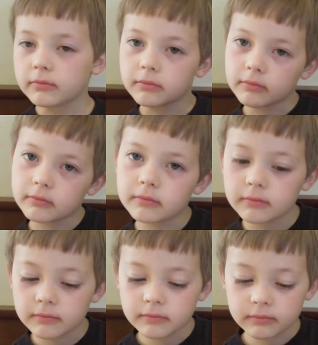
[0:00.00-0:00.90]

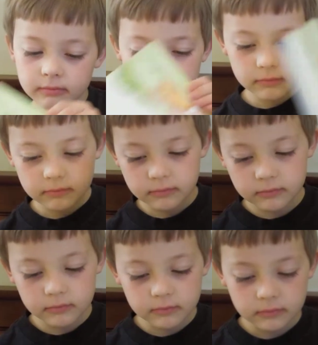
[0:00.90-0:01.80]

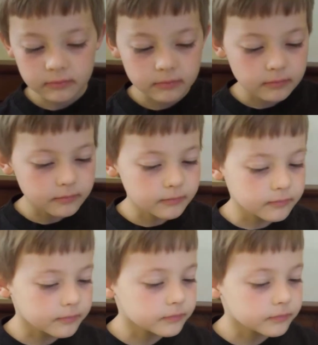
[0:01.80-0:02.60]
No one is speaking in this clip.